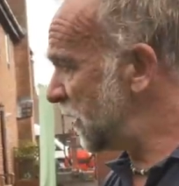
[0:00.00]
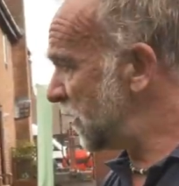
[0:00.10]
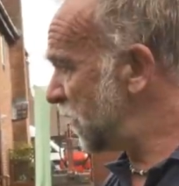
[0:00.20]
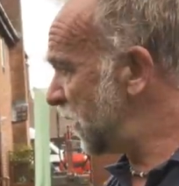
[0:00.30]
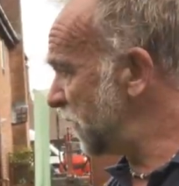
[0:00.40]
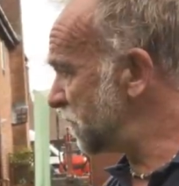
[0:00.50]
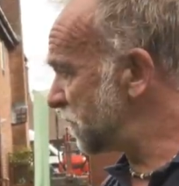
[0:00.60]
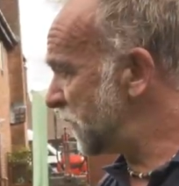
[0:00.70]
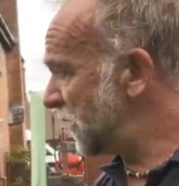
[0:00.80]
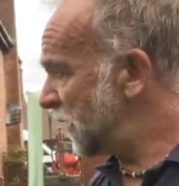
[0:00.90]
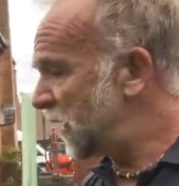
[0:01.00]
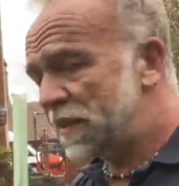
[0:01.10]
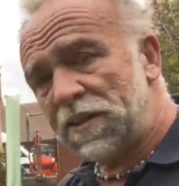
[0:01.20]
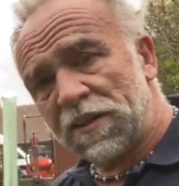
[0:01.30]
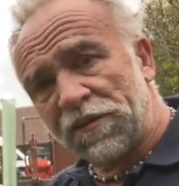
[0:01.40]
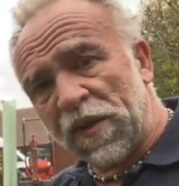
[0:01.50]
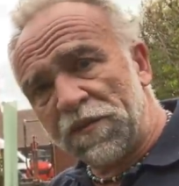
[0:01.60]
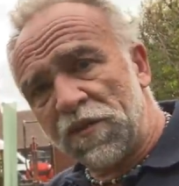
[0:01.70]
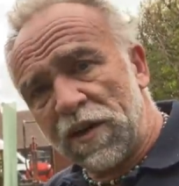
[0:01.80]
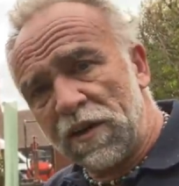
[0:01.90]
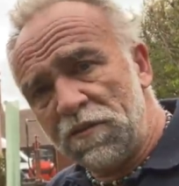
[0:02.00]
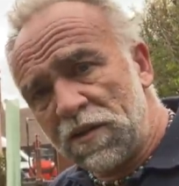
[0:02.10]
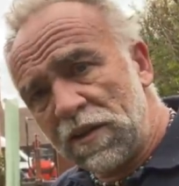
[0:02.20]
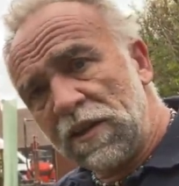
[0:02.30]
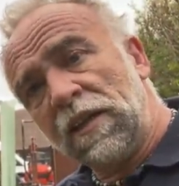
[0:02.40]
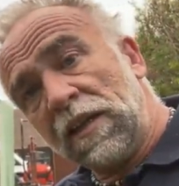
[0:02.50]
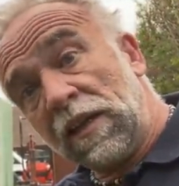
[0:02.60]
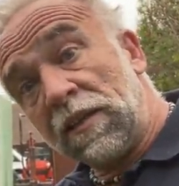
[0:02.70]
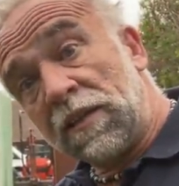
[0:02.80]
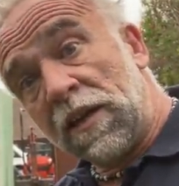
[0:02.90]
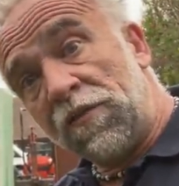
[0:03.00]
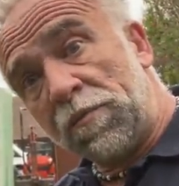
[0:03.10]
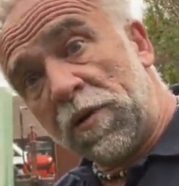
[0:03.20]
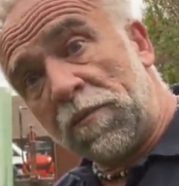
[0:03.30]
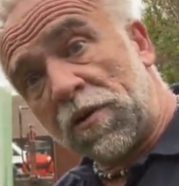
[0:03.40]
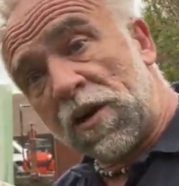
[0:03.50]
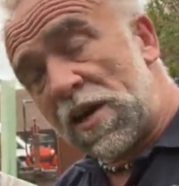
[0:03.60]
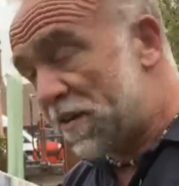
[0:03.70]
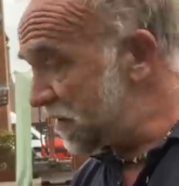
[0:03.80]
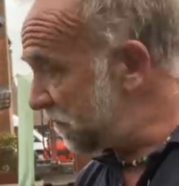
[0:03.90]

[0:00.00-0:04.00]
Right, less of this faffing around, let's start ripping up the grass.